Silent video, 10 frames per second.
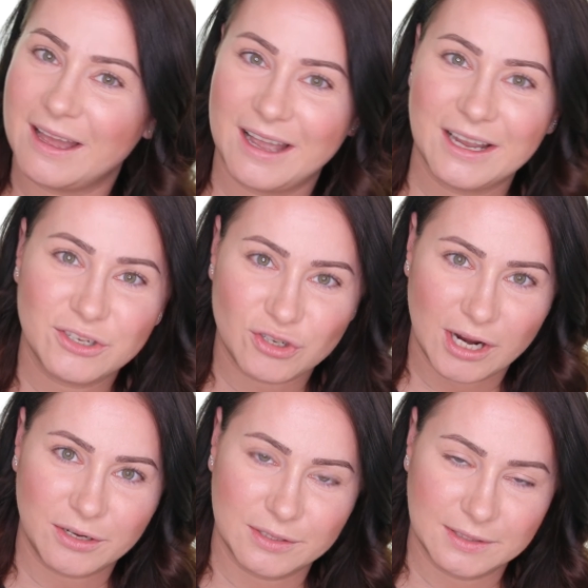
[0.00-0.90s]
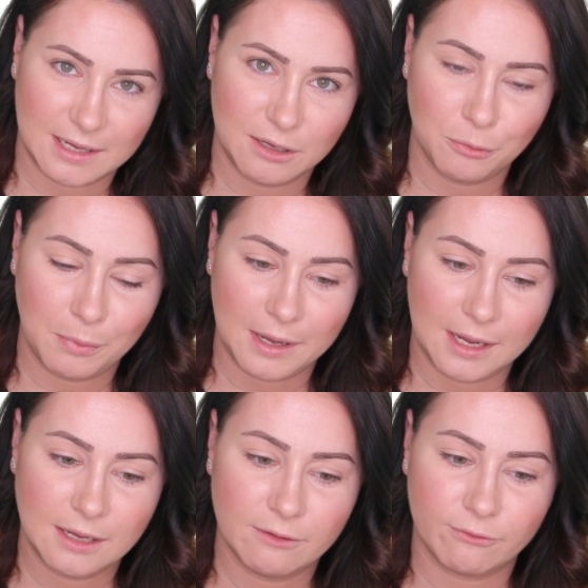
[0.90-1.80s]
I try to stay
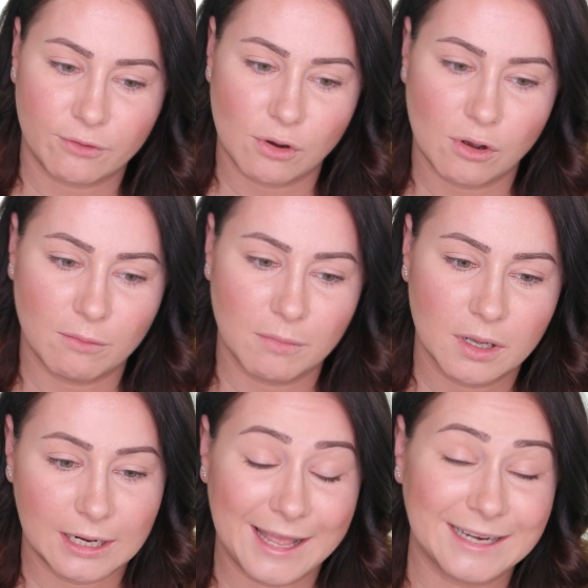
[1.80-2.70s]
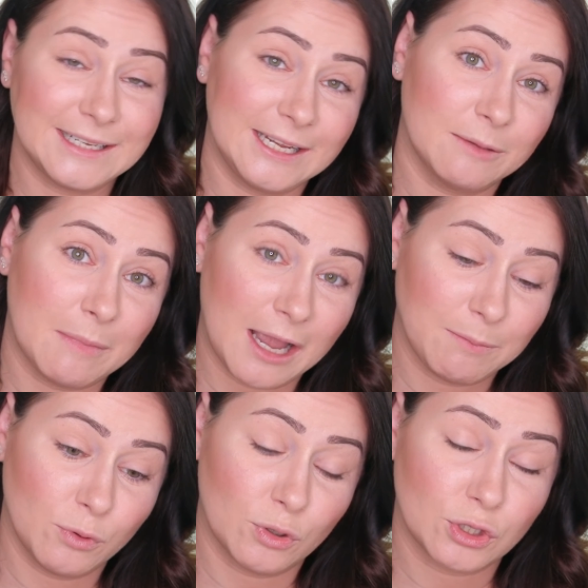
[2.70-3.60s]
away from letting my
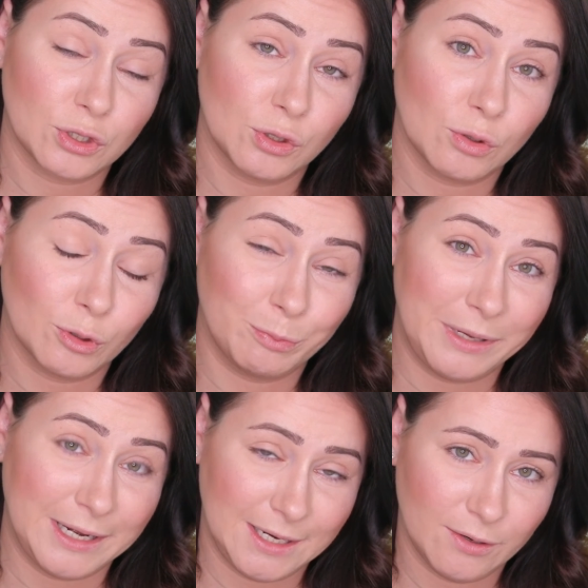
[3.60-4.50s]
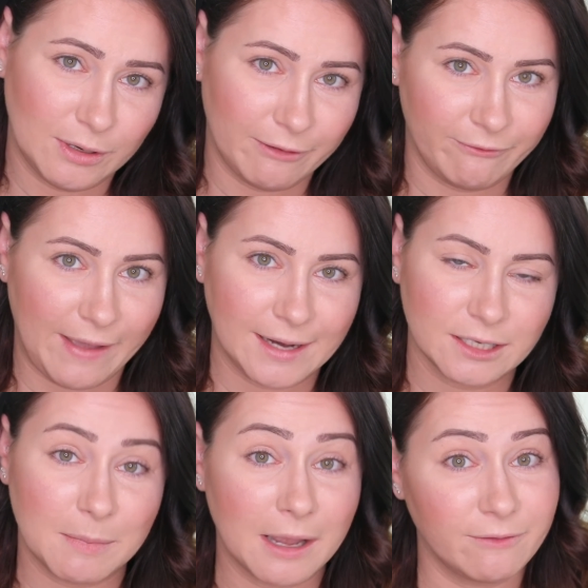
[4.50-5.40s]
personal opinion
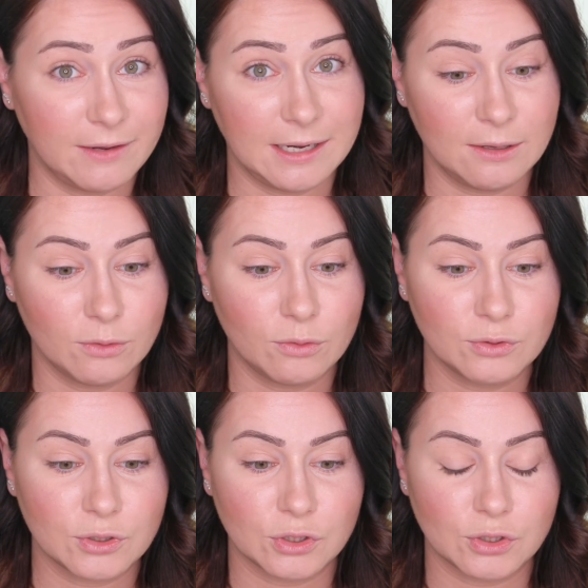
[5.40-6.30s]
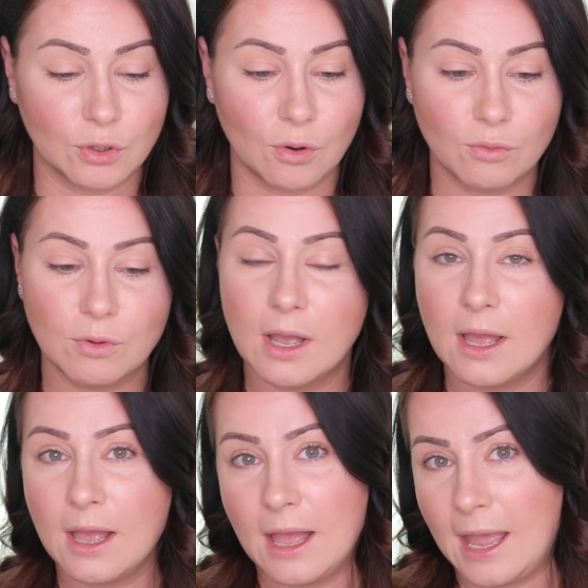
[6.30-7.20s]
affect my videos. So
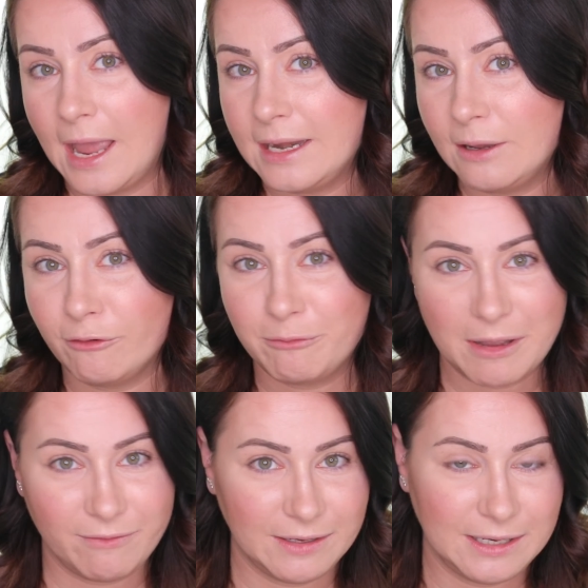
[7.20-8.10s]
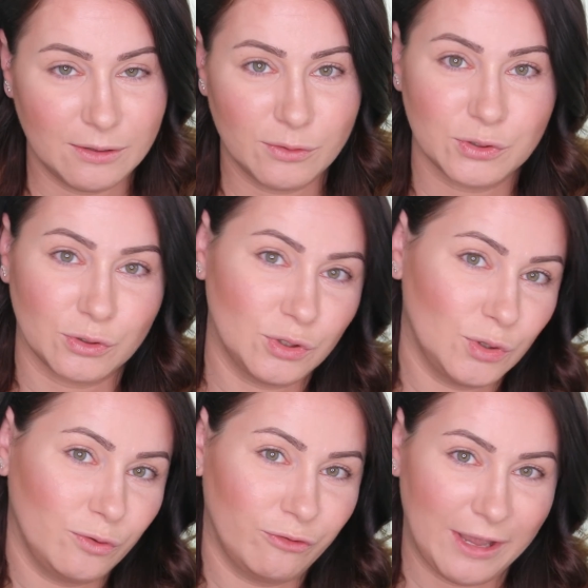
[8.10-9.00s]
any of my videos on
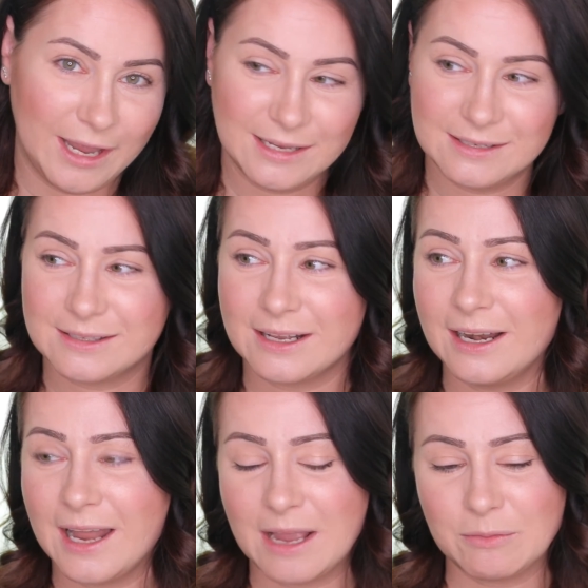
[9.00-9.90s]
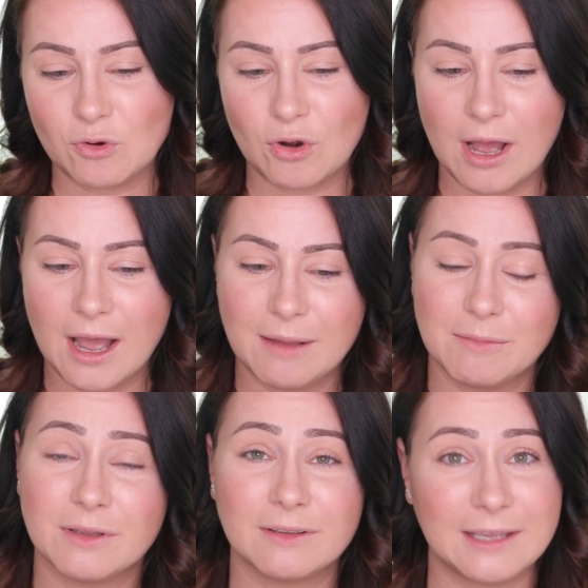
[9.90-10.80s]
Too Faced, Lime
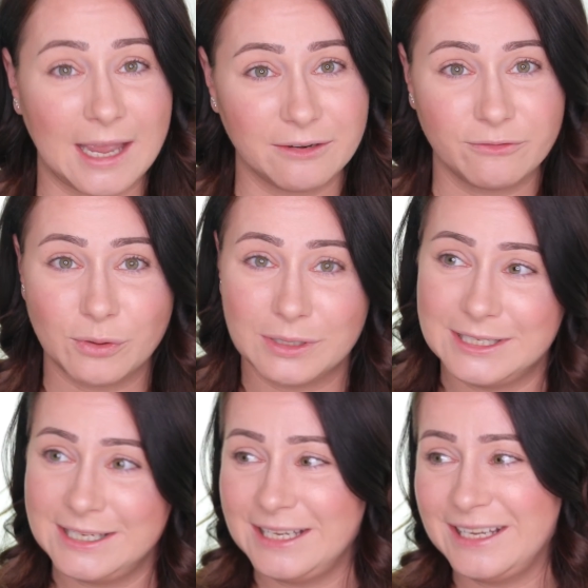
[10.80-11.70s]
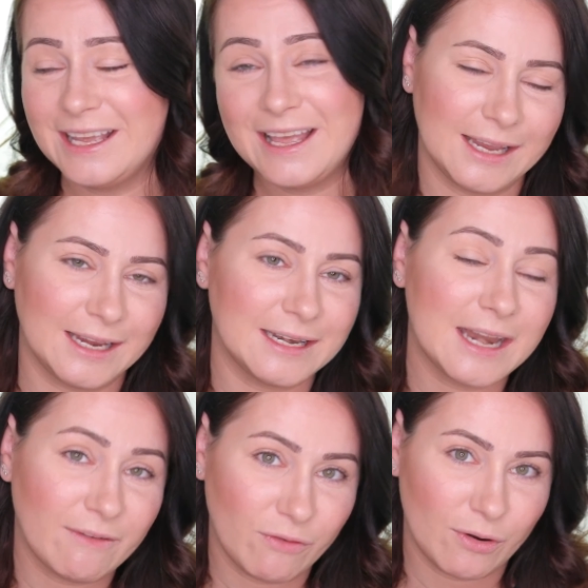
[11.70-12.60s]
Crime, Kat Von D, it
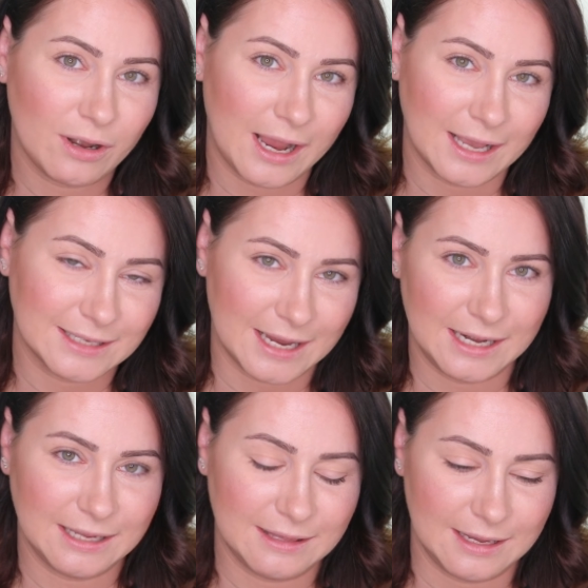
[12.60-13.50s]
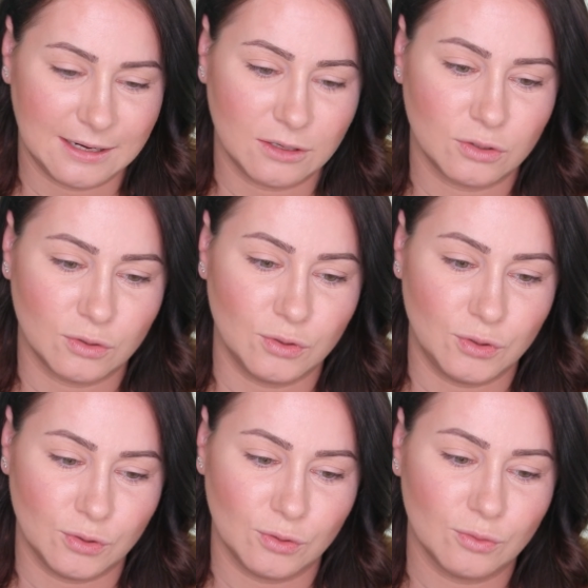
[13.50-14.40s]
never has anything to
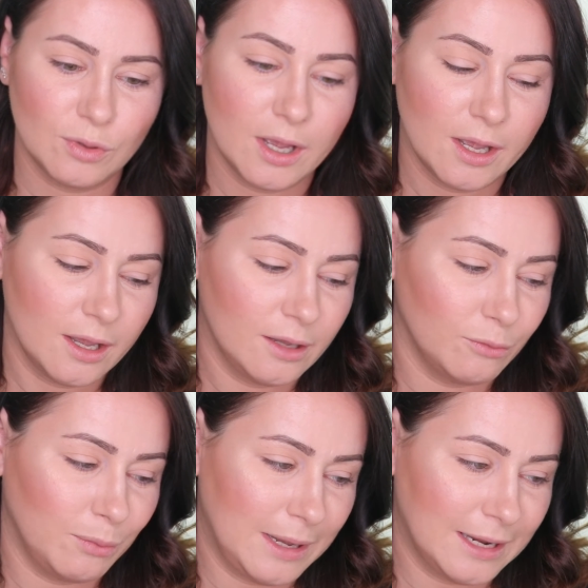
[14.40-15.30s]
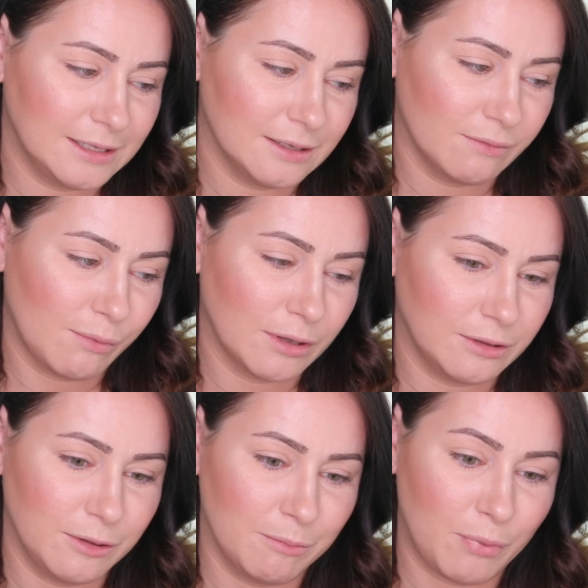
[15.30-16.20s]
do with
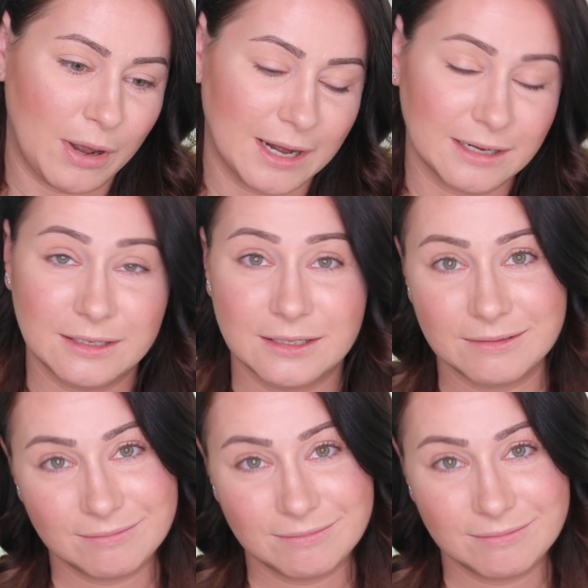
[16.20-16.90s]
what the brand